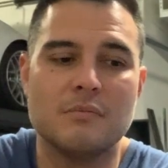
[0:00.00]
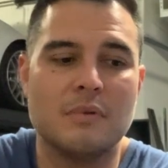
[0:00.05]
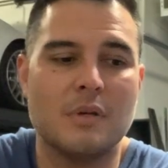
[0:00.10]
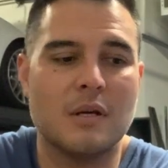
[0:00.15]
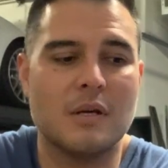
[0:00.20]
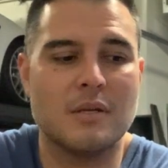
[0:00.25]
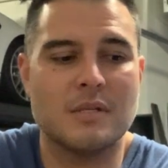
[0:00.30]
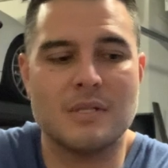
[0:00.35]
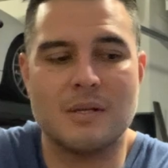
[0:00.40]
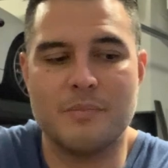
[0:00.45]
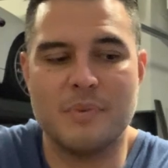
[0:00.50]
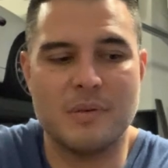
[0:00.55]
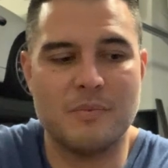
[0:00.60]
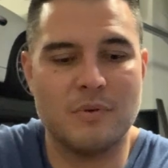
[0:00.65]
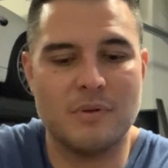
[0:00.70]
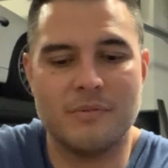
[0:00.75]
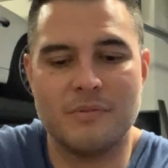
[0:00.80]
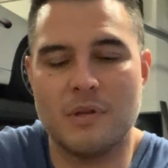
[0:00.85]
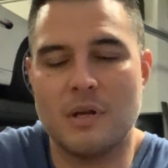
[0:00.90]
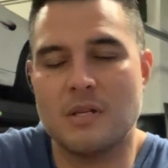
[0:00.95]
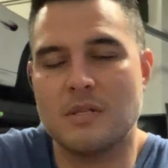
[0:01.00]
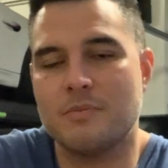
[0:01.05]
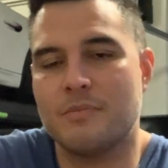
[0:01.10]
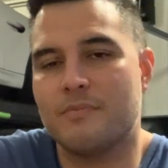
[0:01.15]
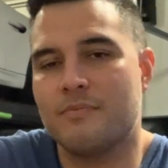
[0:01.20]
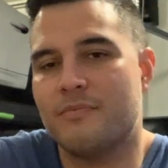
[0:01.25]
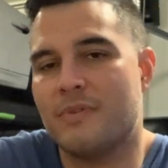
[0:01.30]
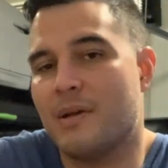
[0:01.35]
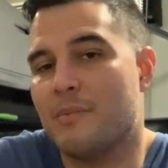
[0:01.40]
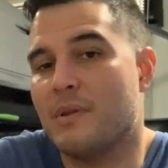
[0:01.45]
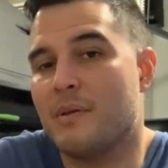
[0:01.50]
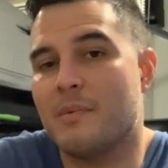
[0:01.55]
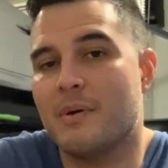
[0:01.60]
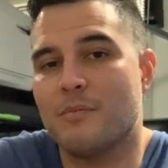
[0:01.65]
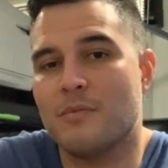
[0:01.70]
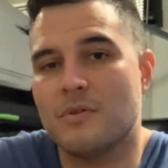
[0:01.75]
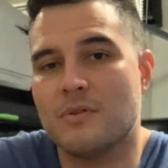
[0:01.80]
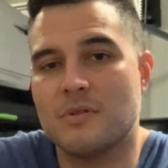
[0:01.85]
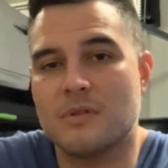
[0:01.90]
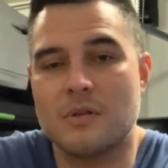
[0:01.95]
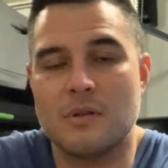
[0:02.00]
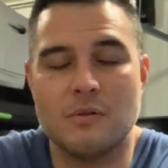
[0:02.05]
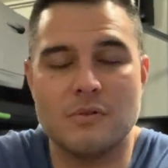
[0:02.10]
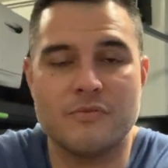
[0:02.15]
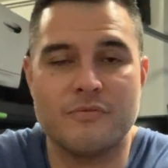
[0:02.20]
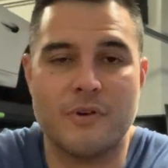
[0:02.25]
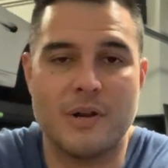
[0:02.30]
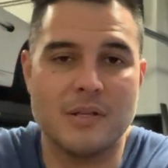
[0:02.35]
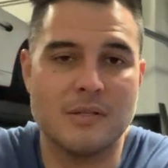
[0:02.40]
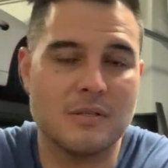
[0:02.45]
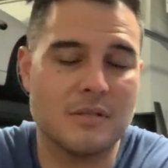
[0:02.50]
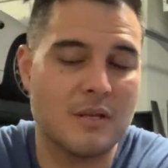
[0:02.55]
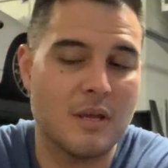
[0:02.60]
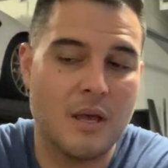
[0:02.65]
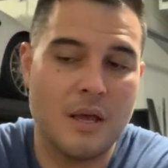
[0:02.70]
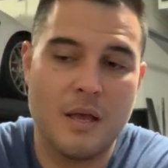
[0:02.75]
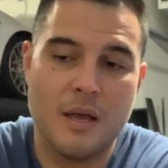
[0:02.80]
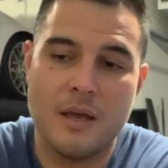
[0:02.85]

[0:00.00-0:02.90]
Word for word: Uh, some people have lost family members, close friends.